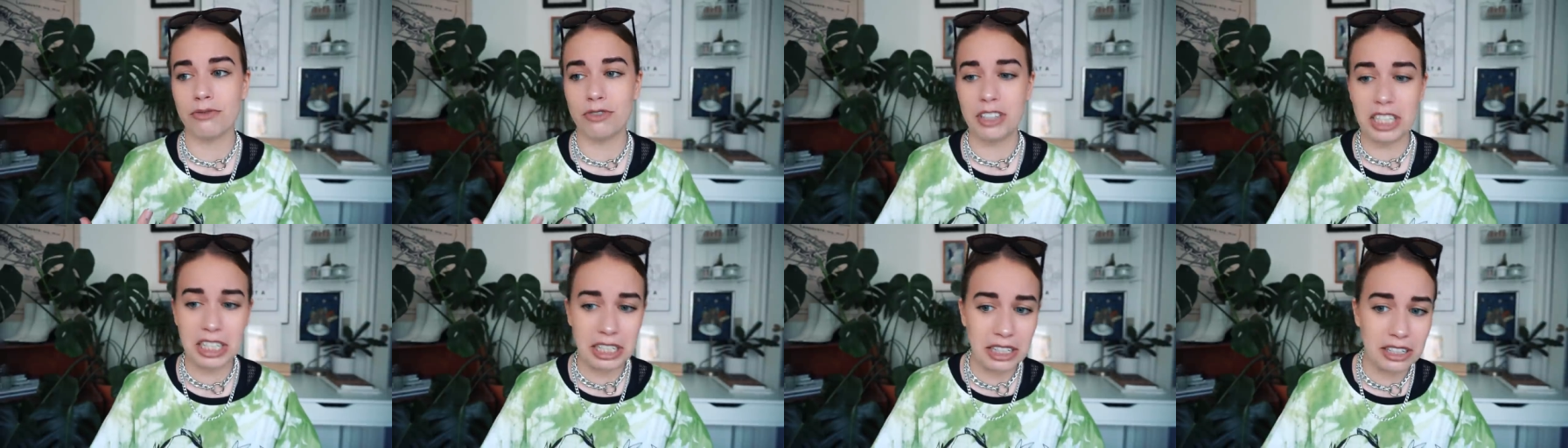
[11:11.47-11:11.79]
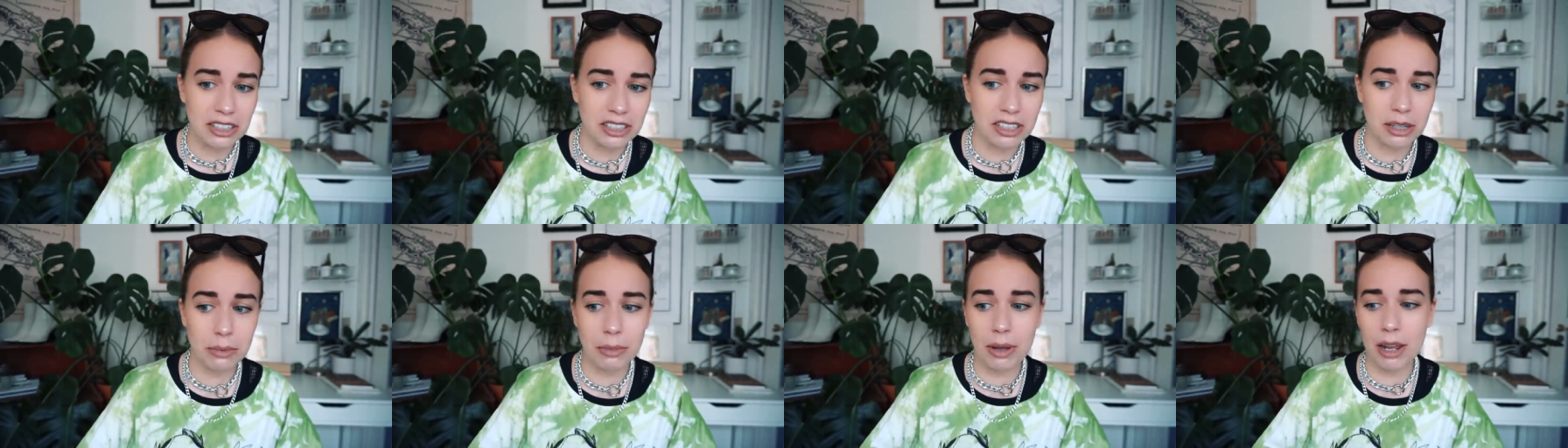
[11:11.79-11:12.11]

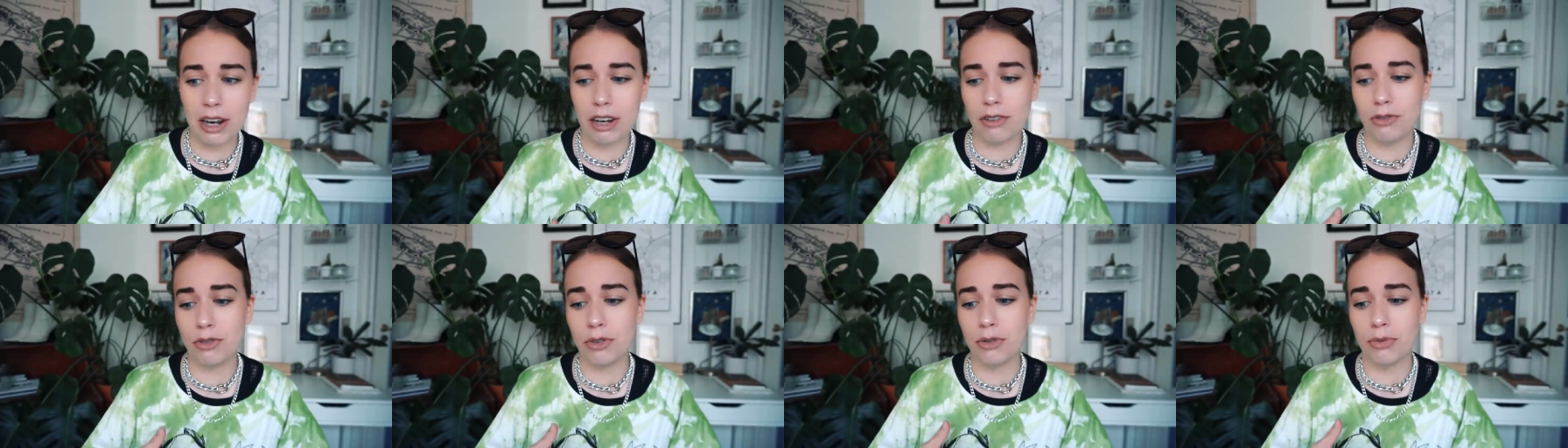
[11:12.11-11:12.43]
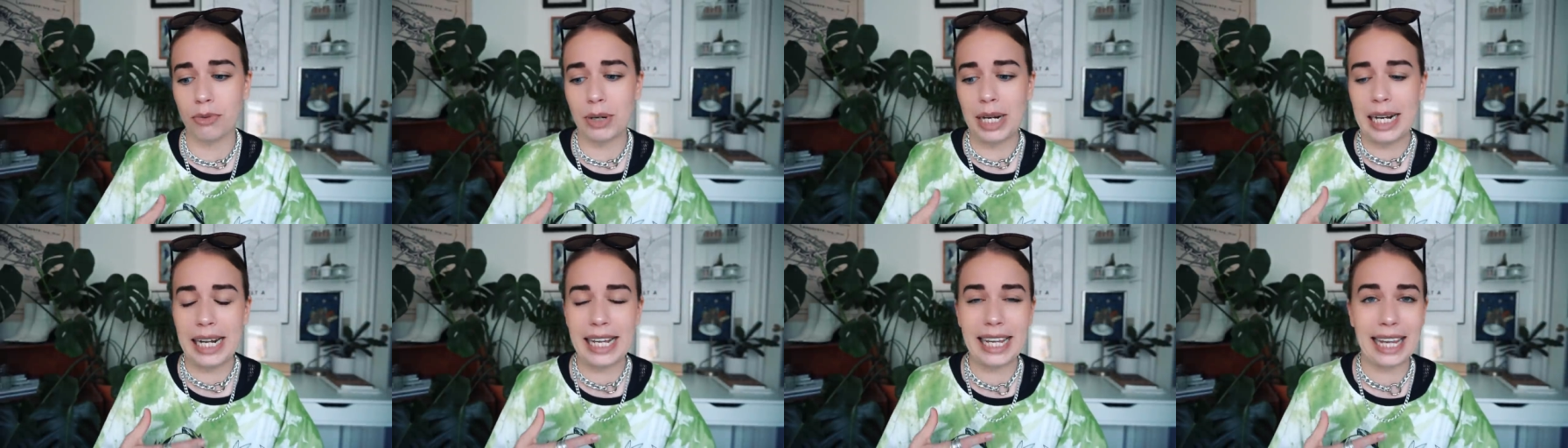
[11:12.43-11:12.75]
veganism and if you
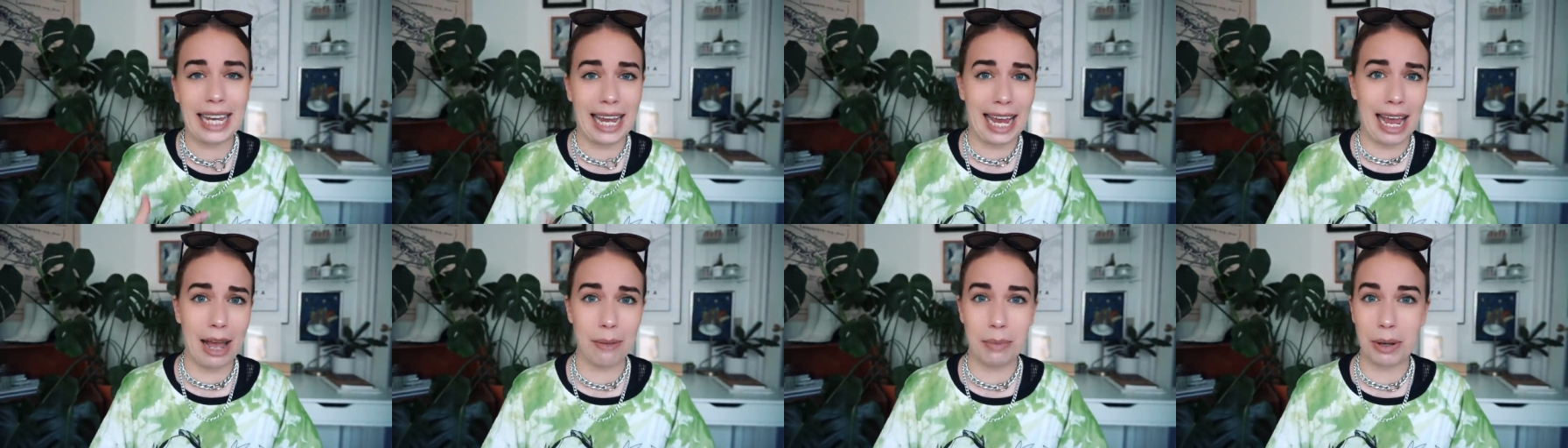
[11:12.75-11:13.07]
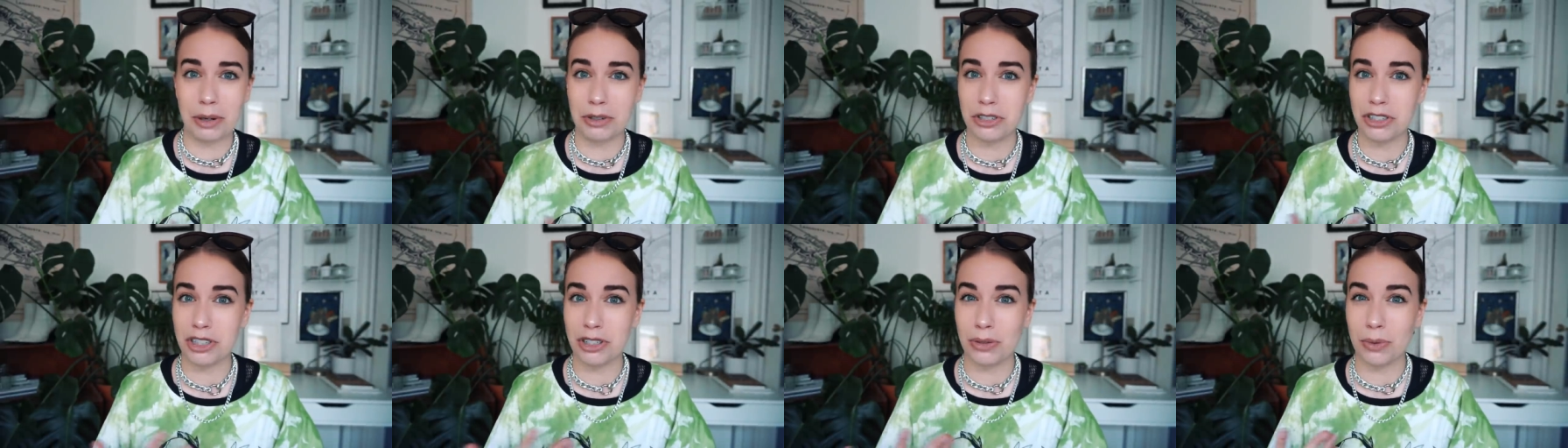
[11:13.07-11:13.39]
really care
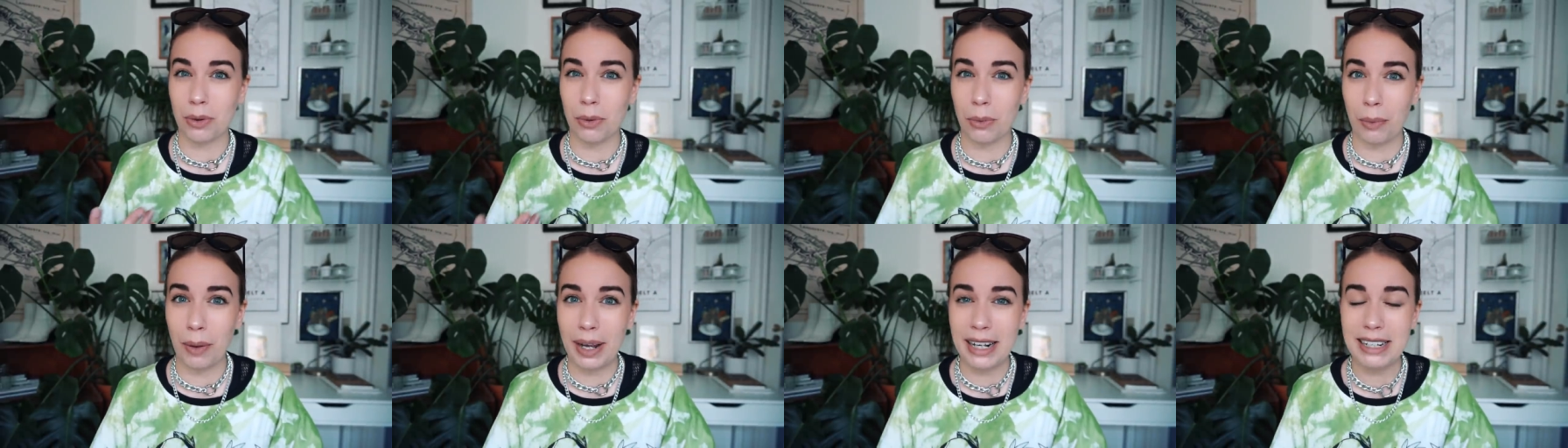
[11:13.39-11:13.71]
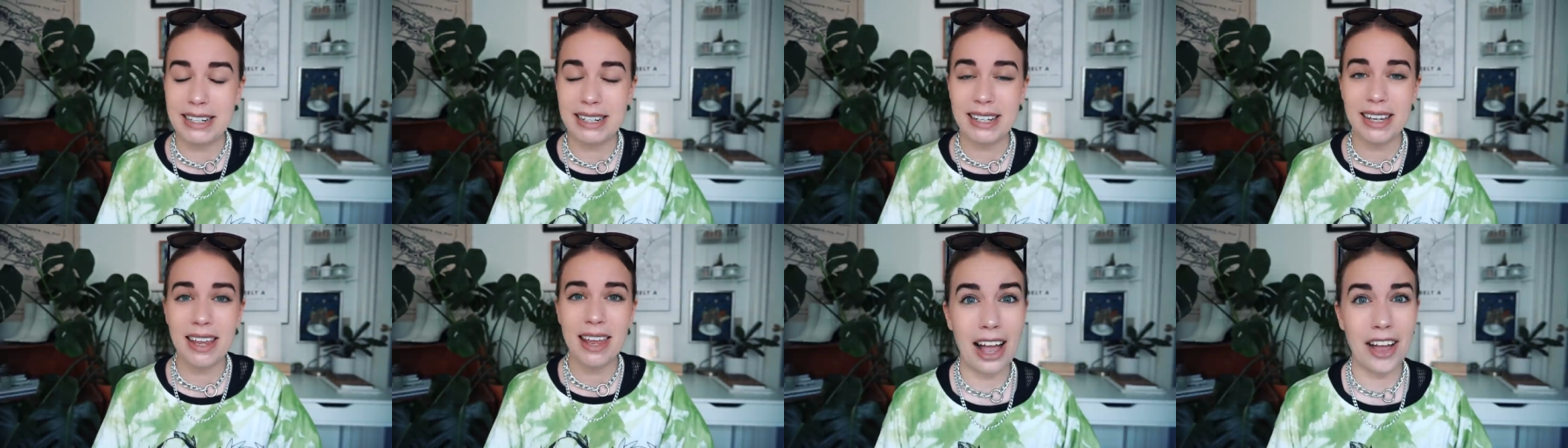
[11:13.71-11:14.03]
about zero
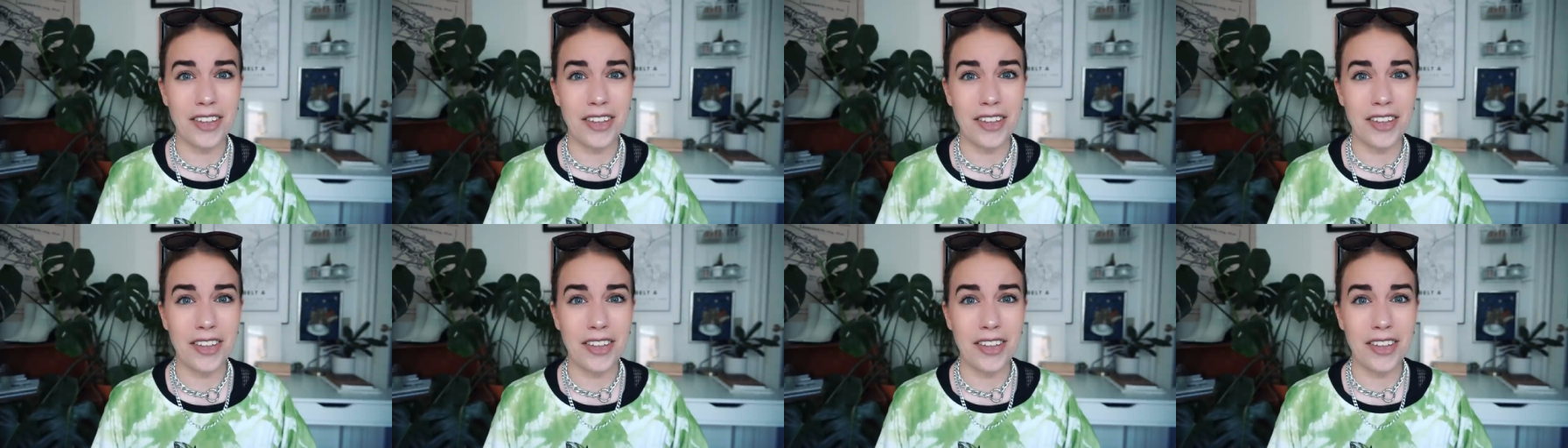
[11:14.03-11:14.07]
waste